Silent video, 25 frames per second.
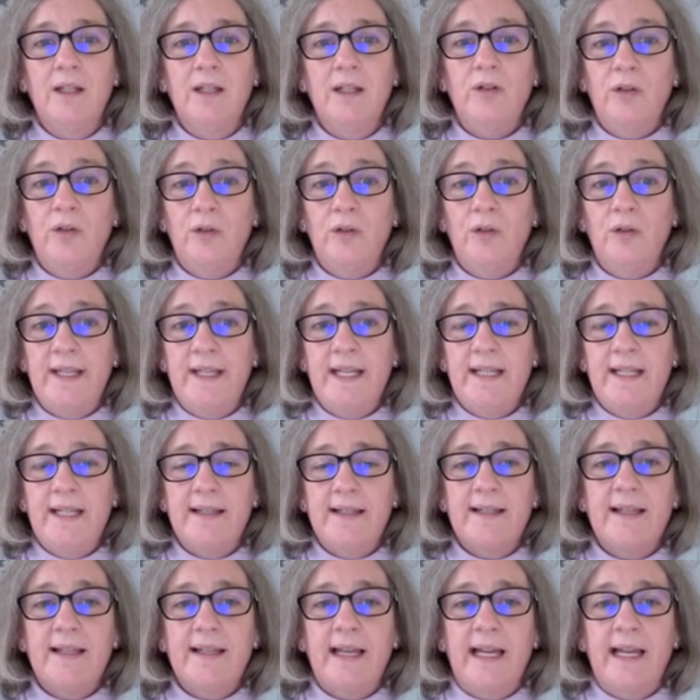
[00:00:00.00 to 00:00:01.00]

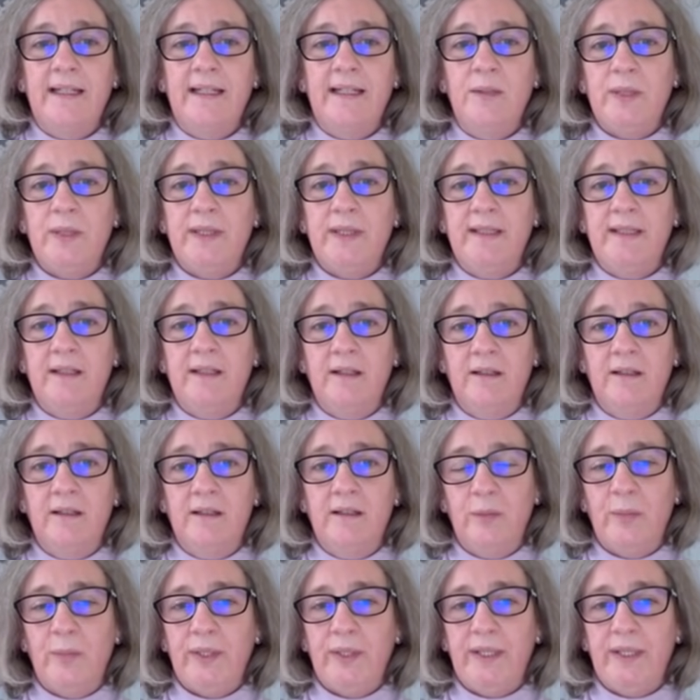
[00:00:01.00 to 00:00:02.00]
uses, and in particular
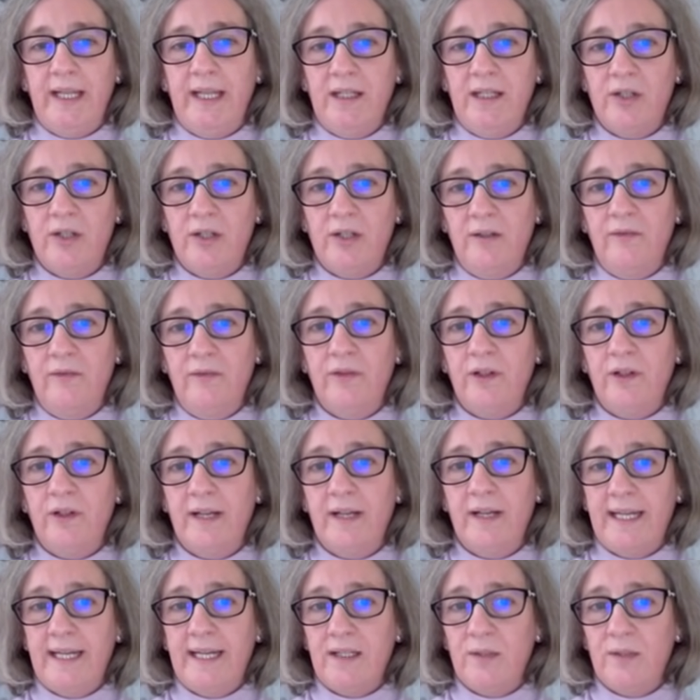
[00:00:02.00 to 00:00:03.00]
the potential for
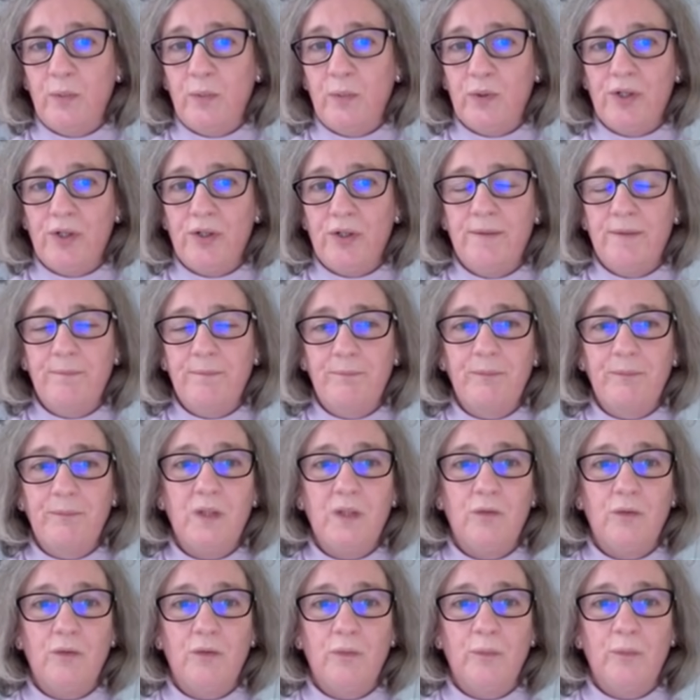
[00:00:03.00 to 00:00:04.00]
exposure
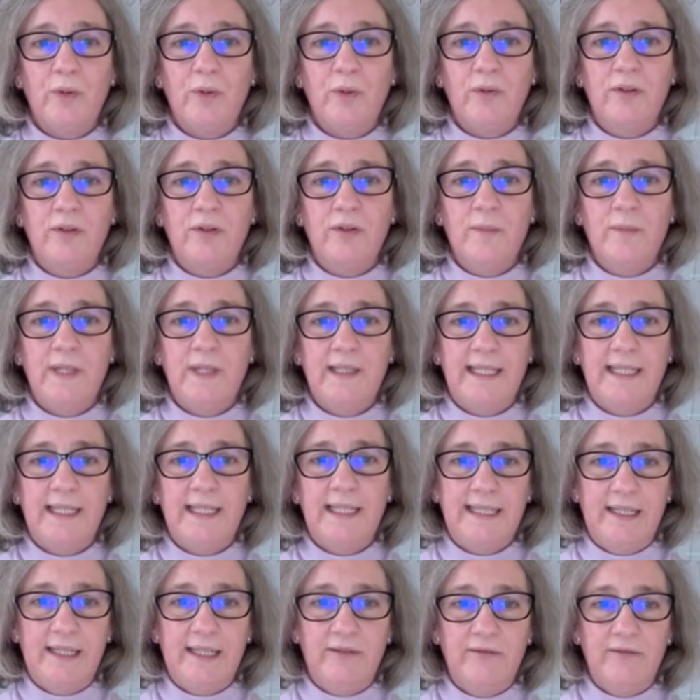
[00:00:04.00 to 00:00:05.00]
to both human
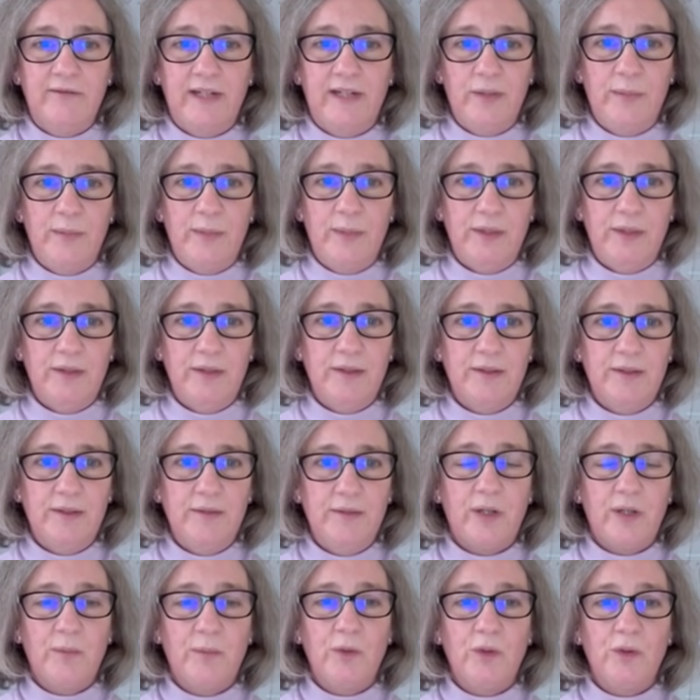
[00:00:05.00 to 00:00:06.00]
and the environment
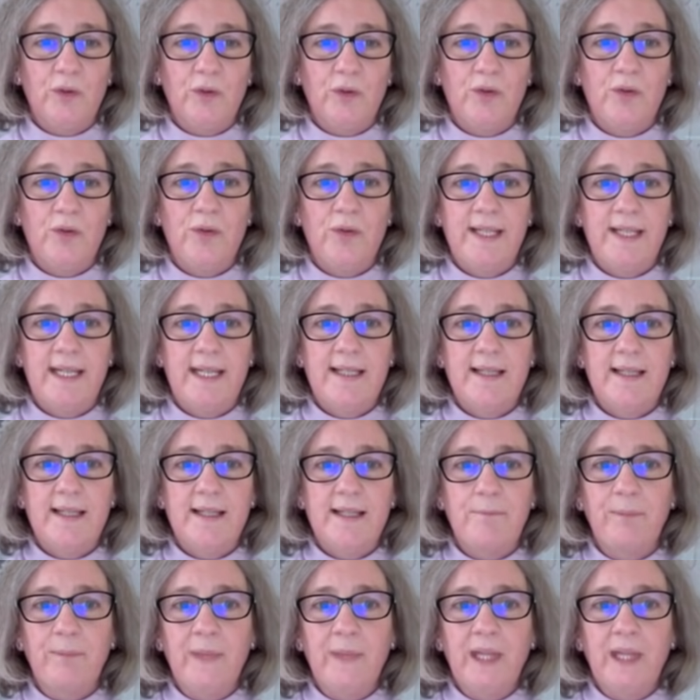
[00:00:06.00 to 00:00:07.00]
from those uses.
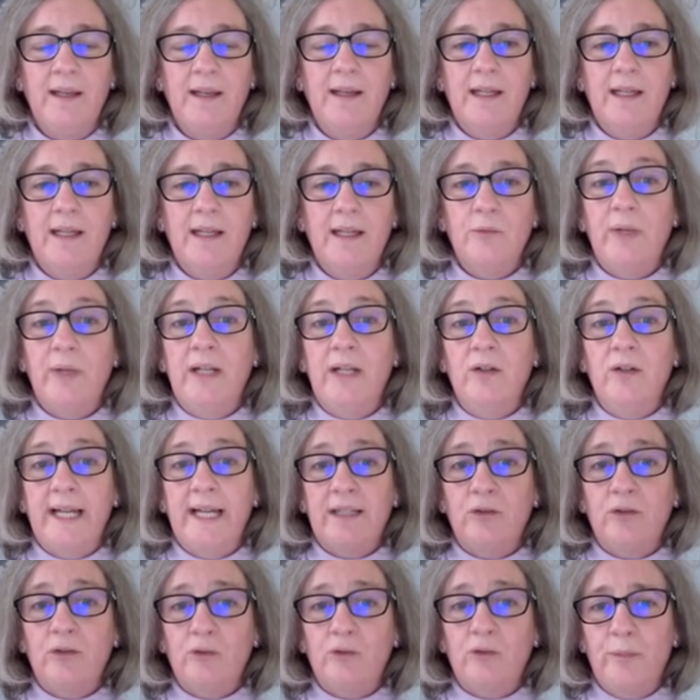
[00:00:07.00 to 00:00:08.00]
We look
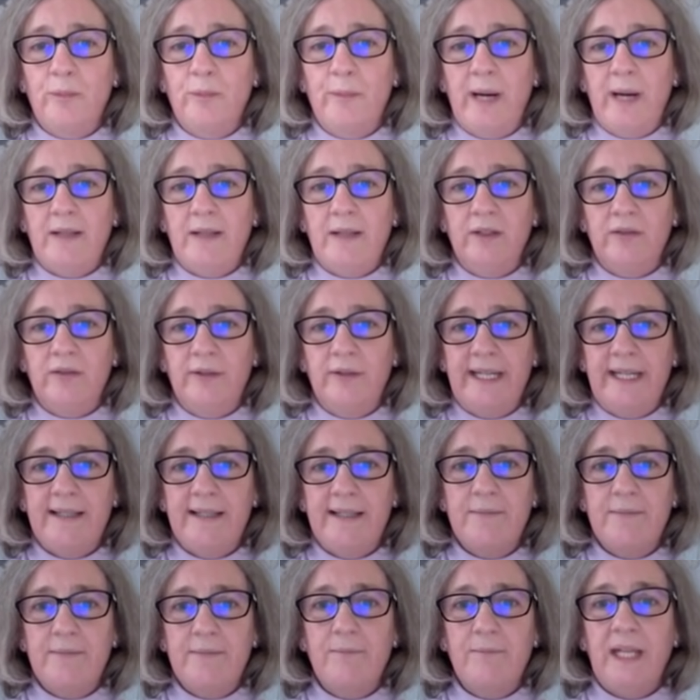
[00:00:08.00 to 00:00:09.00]
at group
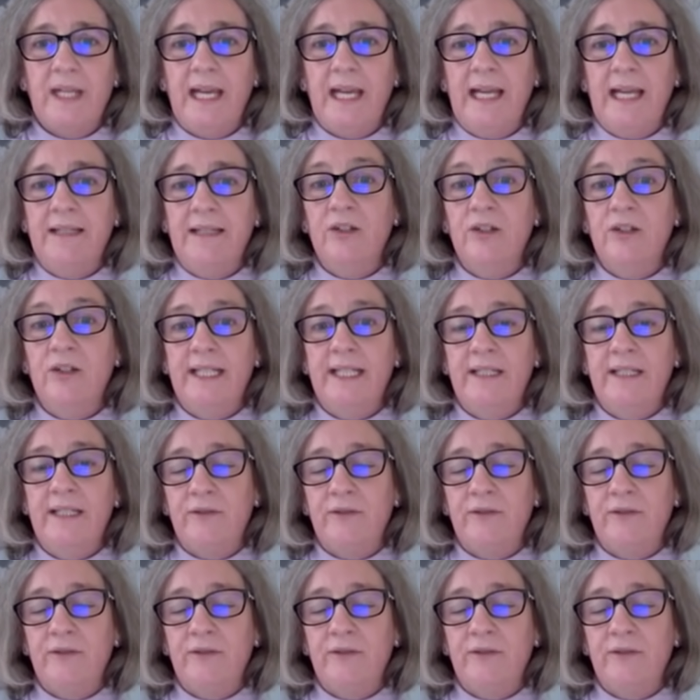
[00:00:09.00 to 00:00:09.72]
boundaries and the need,